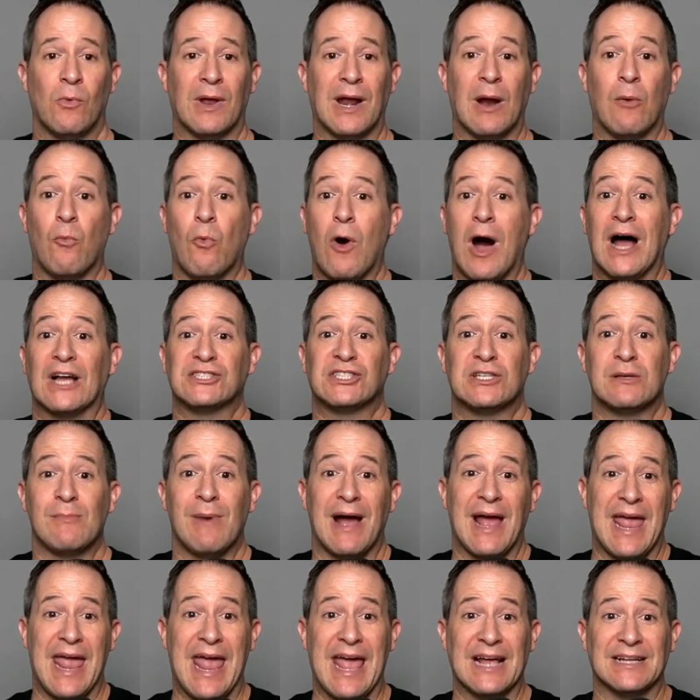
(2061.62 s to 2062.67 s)
When I'm
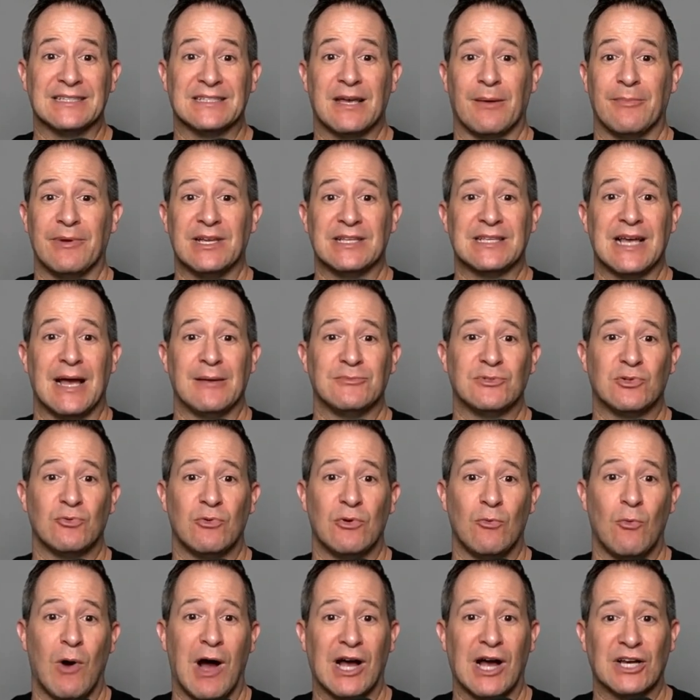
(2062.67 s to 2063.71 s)
washing my hands, how many times
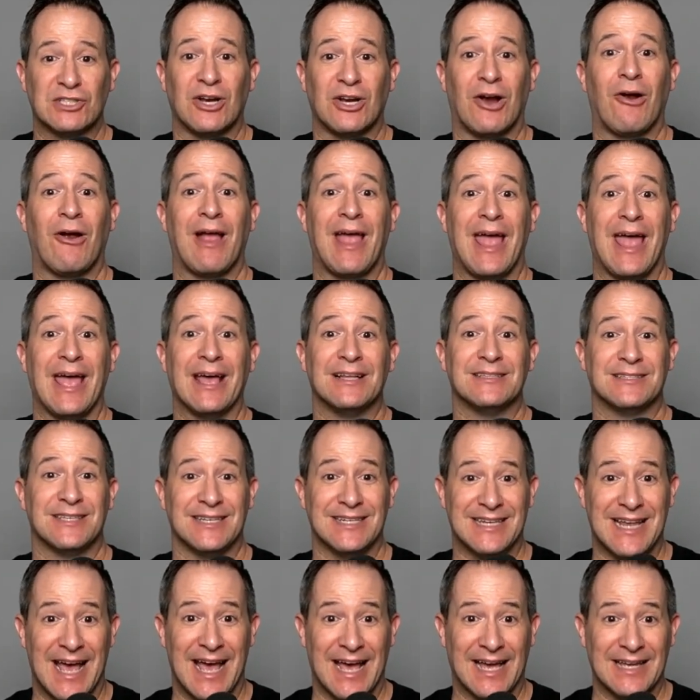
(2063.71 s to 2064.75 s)
do we wash our hands
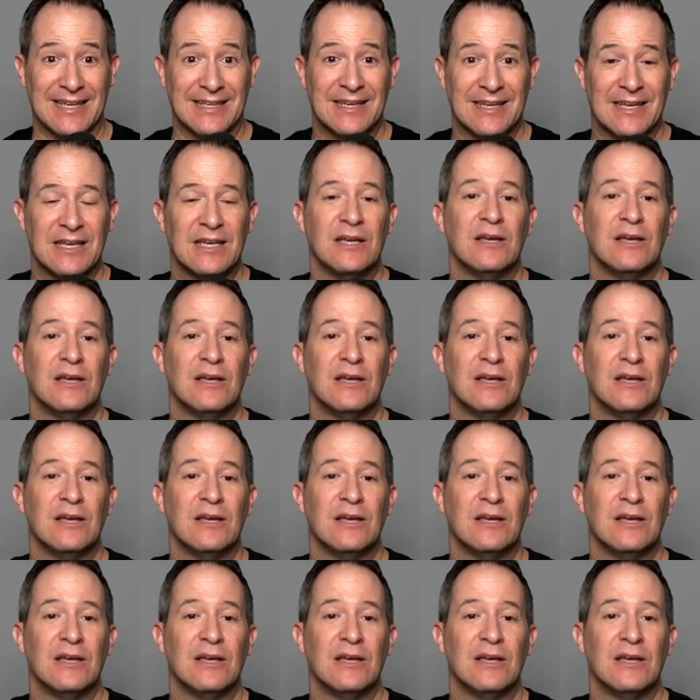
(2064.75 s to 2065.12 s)
a day?